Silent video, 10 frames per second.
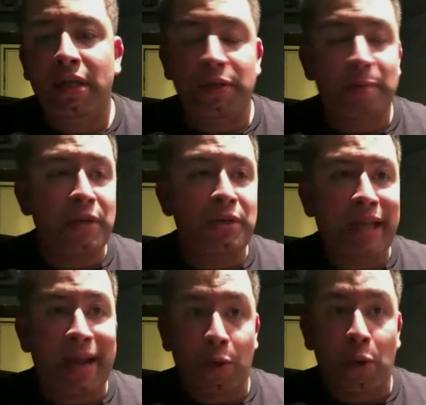especially
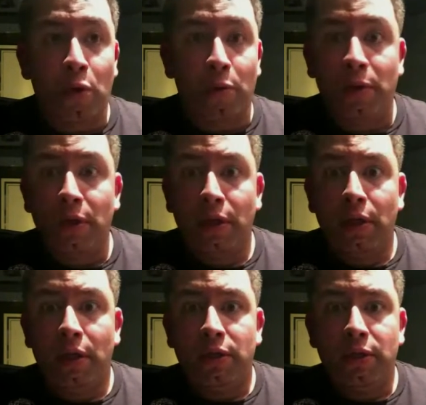at home,
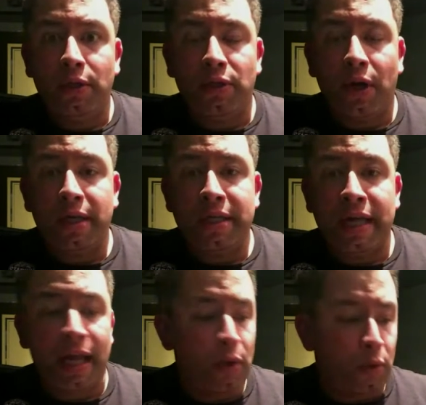to the Shark
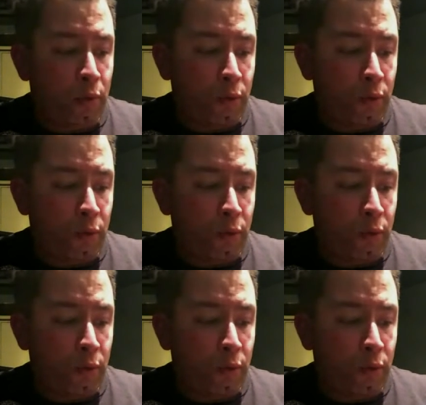Tank